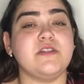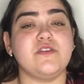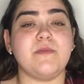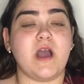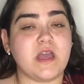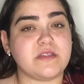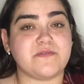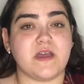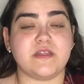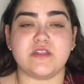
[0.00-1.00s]
to do my eyes
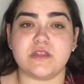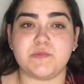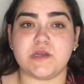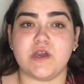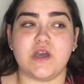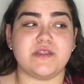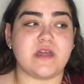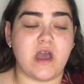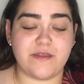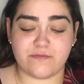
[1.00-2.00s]
first just because
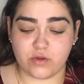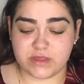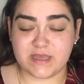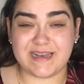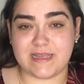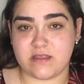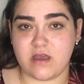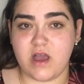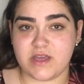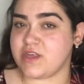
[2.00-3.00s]
i've got a glitter
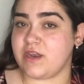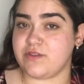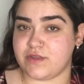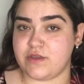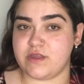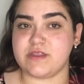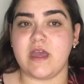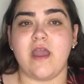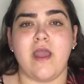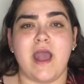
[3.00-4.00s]
eyeshadow to use
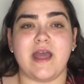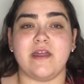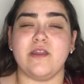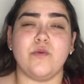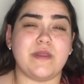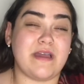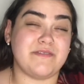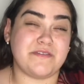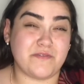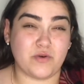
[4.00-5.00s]
and i don't want to have
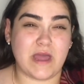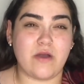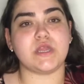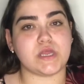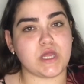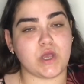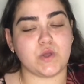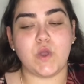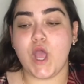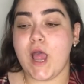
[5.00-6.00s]
any fallout
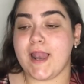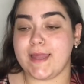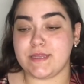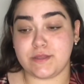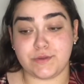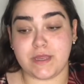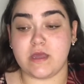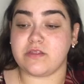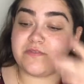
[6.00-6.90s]
so let's do the eyes